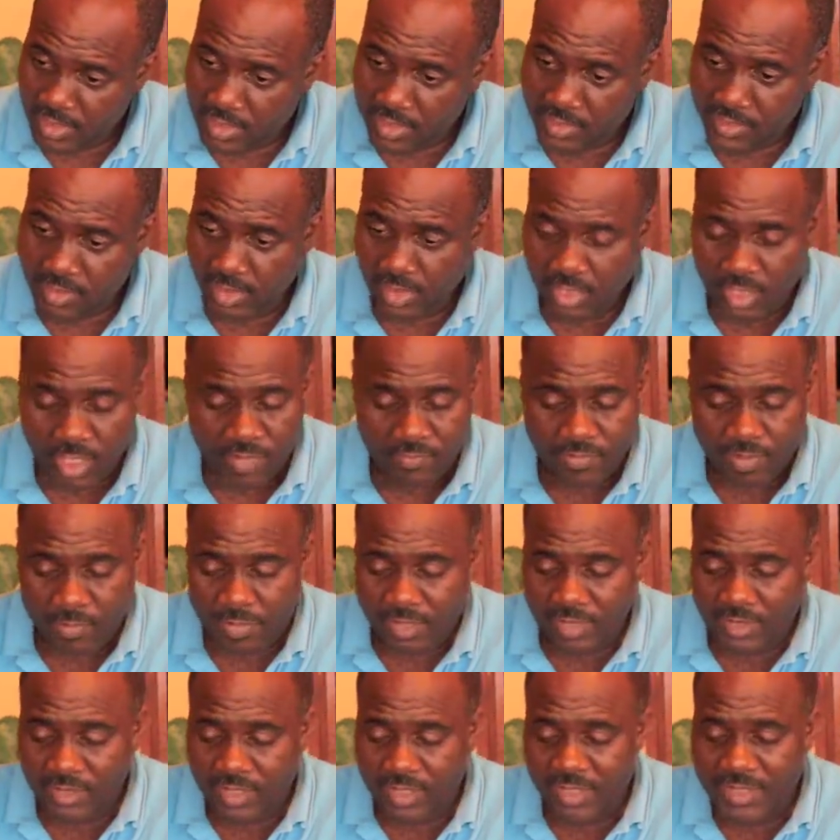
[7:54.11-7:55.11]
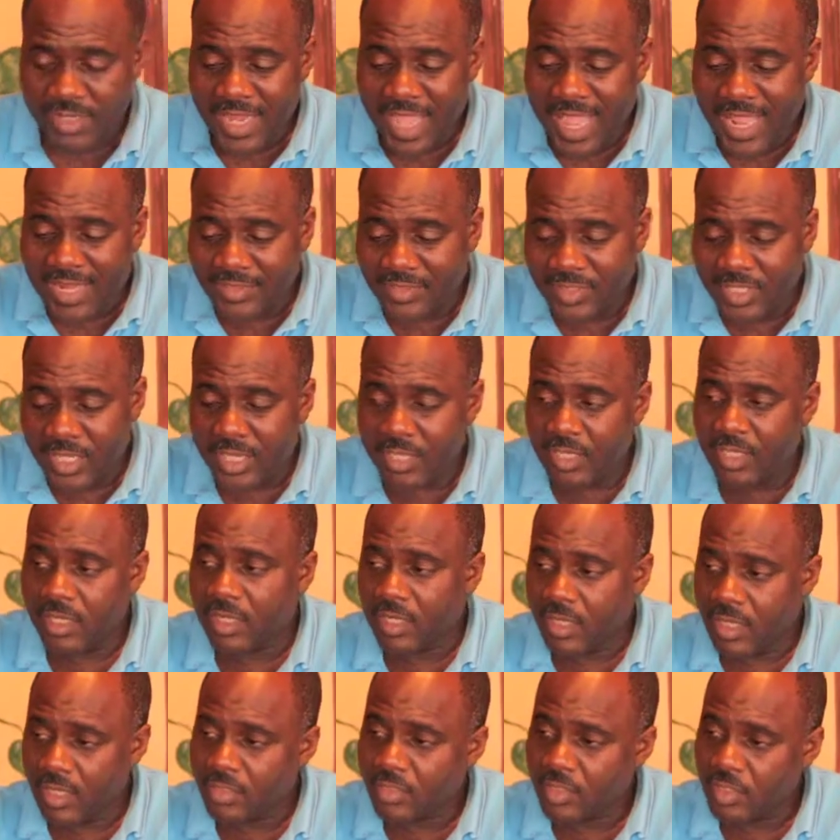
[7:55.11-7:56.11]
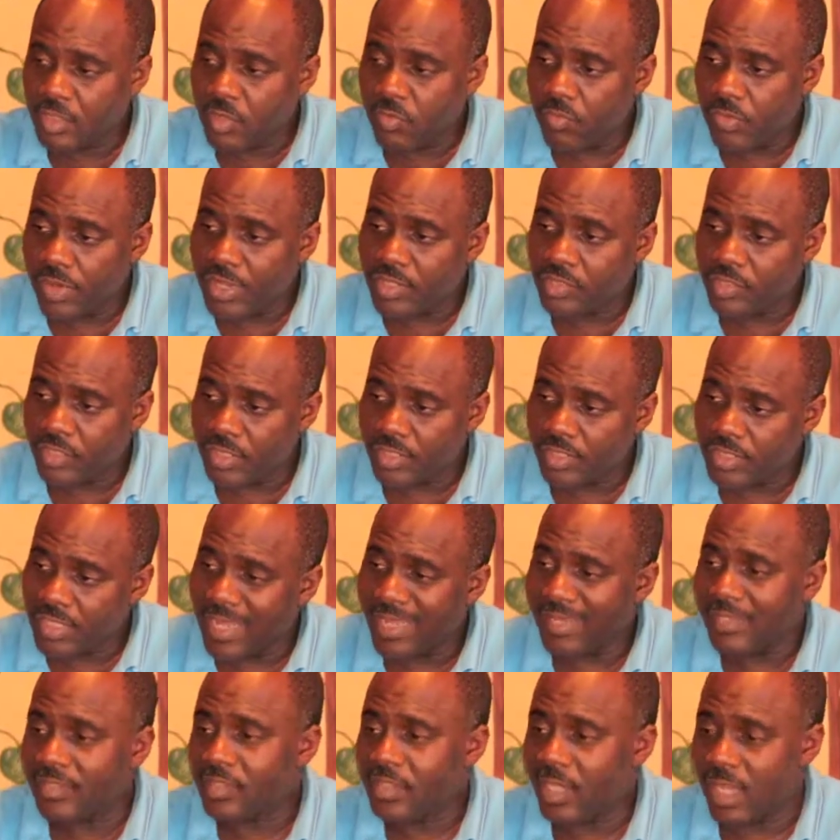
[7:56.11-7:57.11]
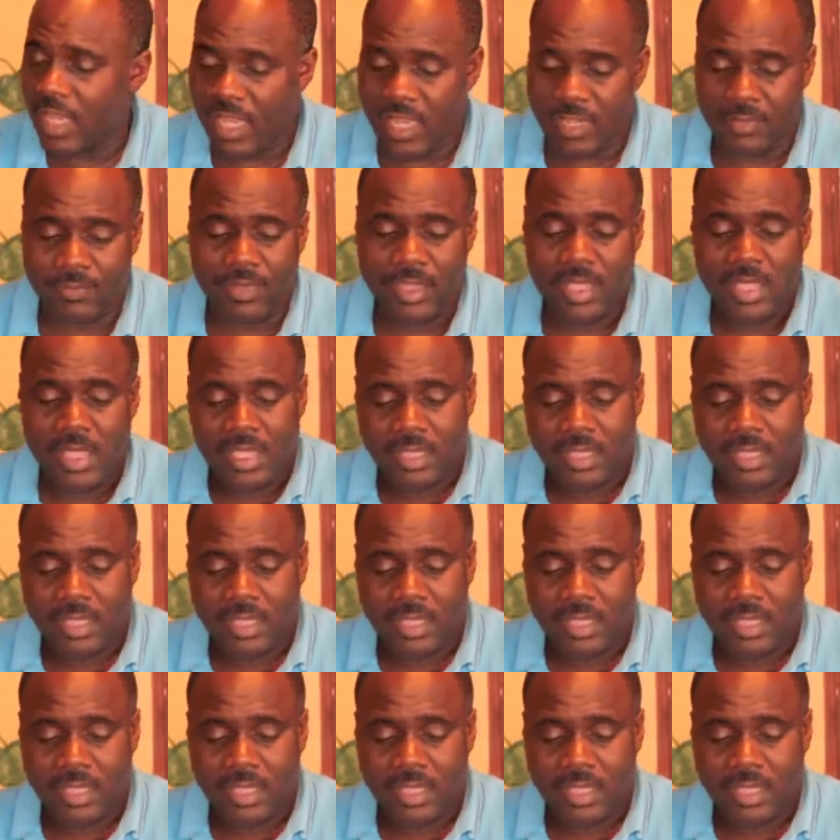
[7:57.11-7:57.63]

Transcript: So the government did not take in consideration that time.